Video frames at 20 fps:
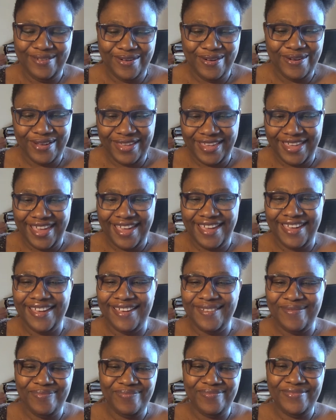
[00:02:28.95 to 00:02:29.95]

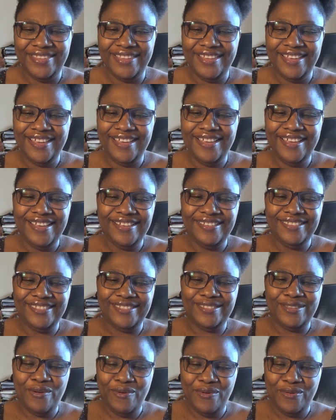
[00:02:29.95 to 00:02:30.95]
Okay.
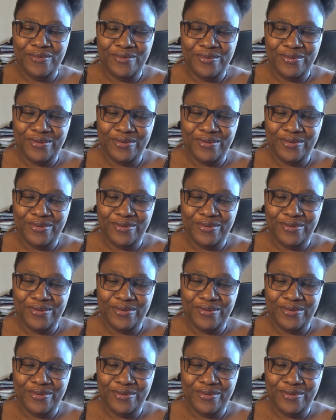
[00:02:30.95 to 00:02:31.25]
So